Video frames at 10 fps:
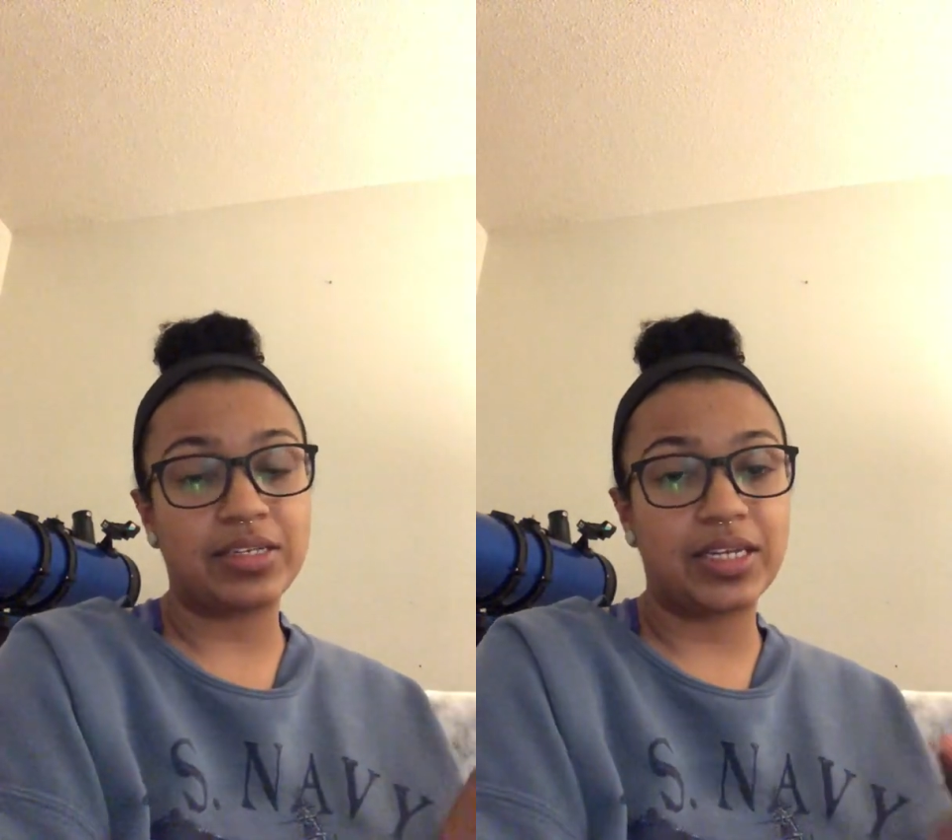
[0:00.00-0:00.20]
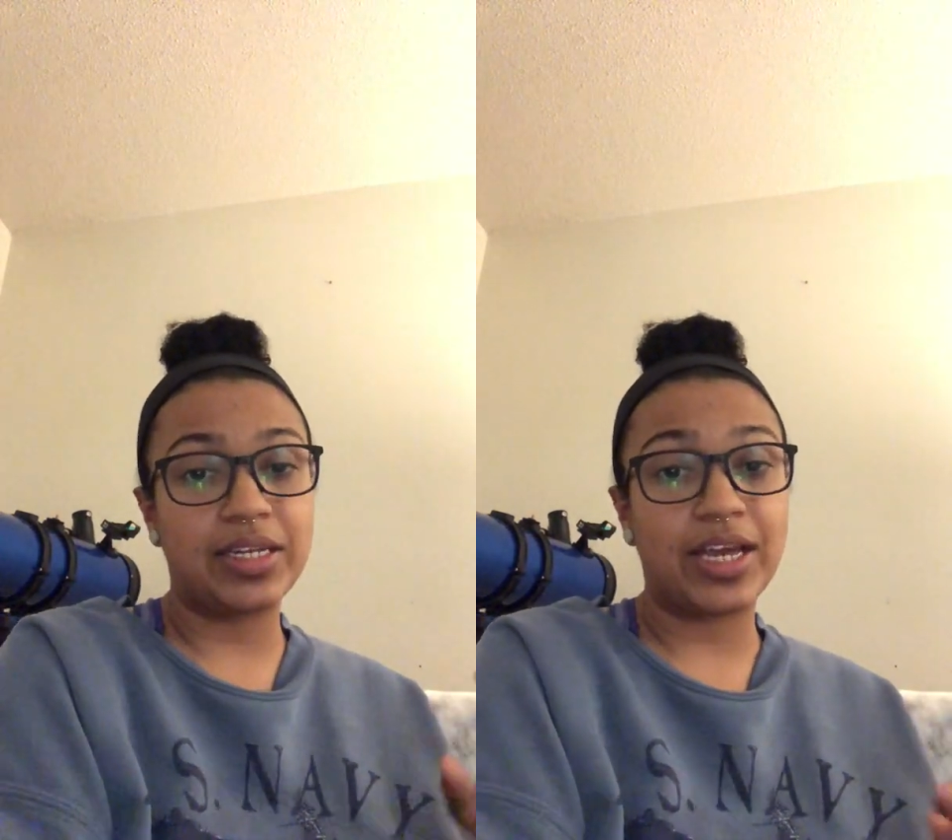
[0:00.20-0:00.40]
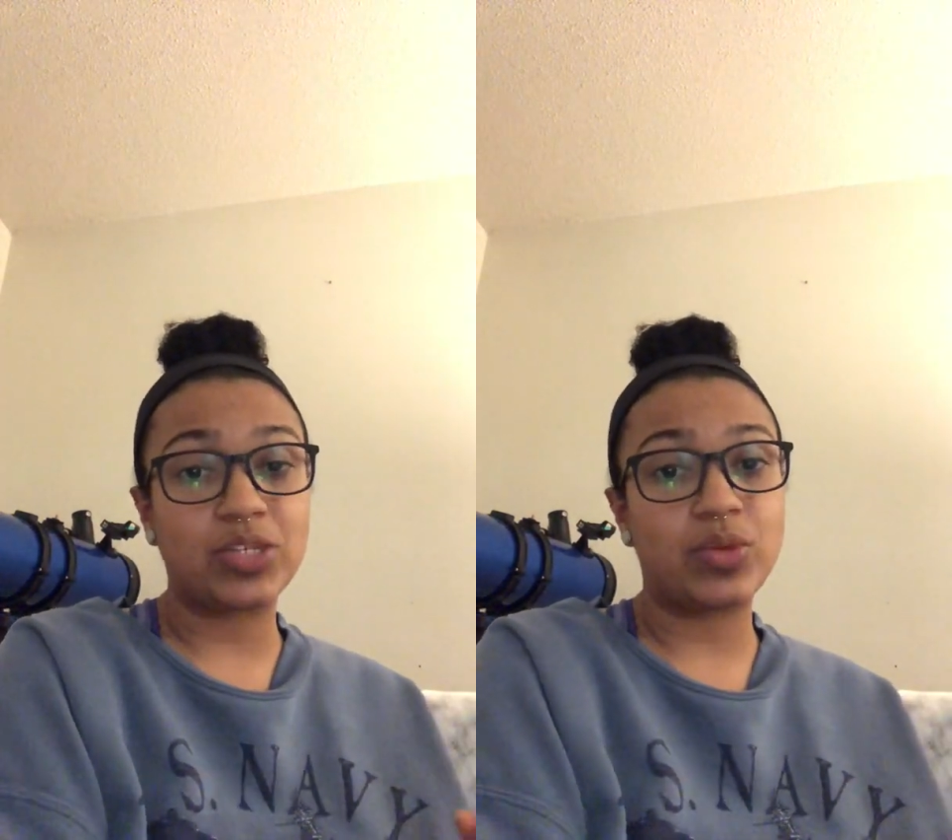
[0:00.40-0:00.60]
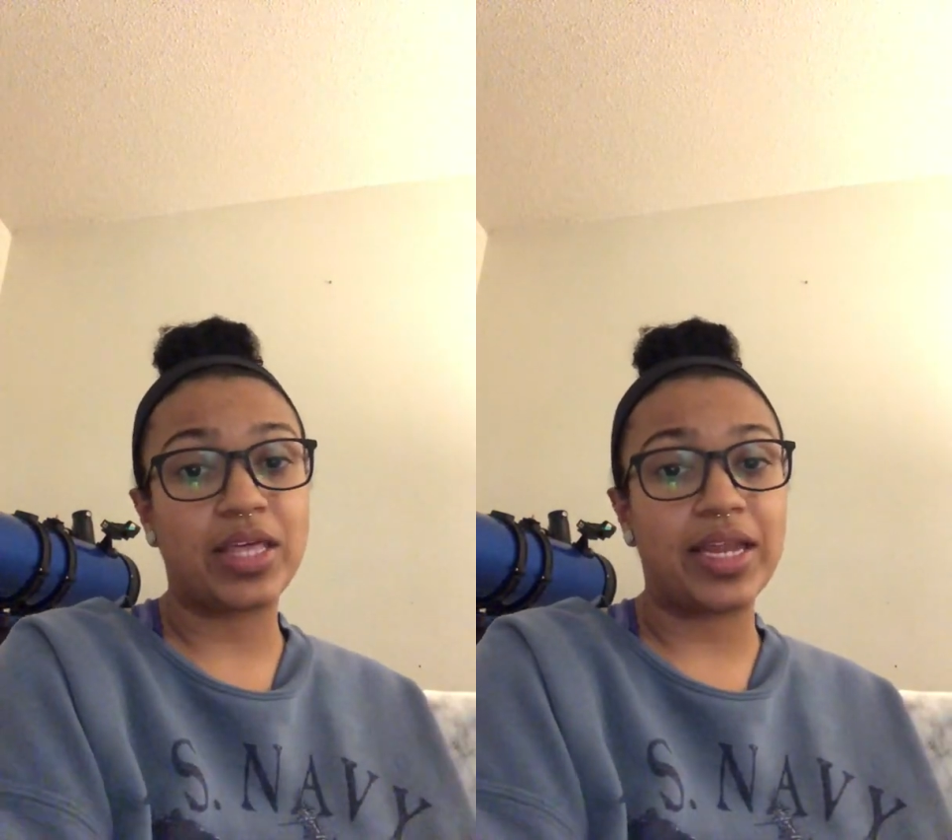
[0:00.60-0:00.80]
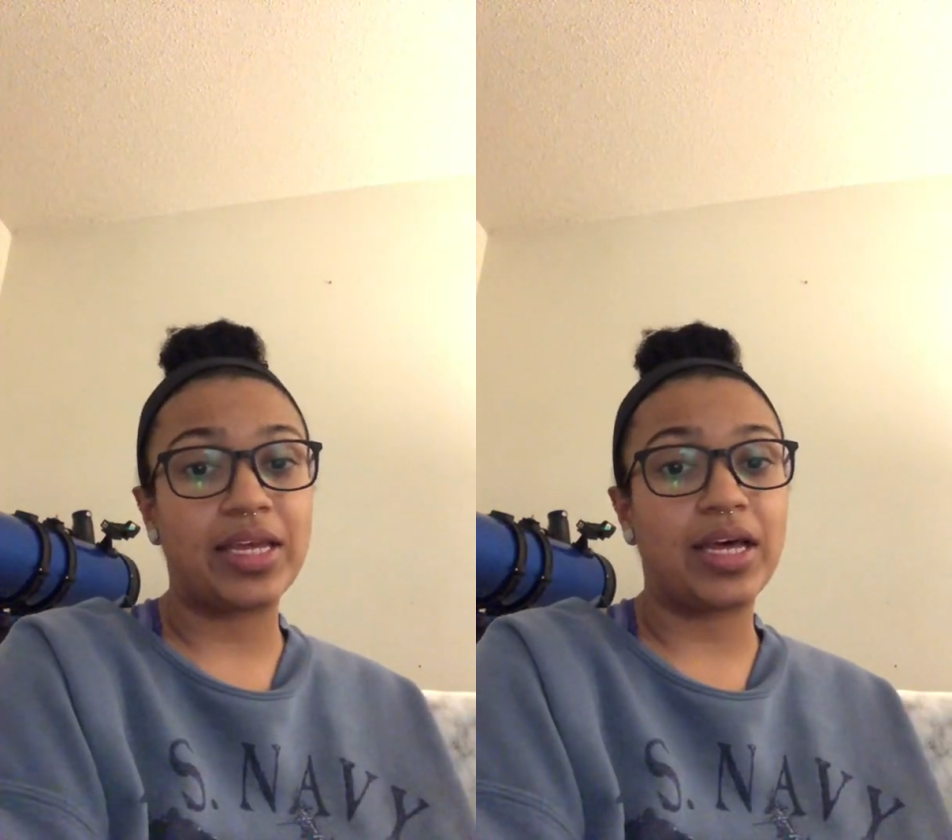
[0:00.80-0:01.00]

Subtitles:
connects with that